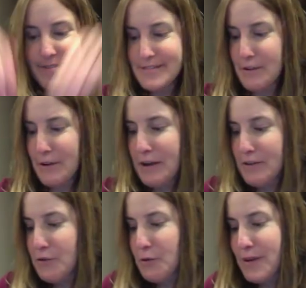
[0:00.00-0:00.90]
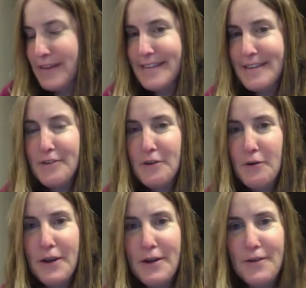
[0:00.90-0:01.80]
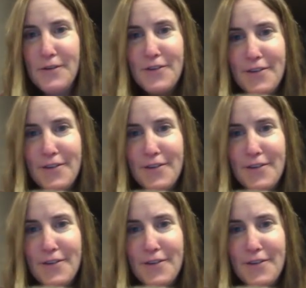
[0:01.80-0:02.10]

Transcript: They're not as cute as these little ears.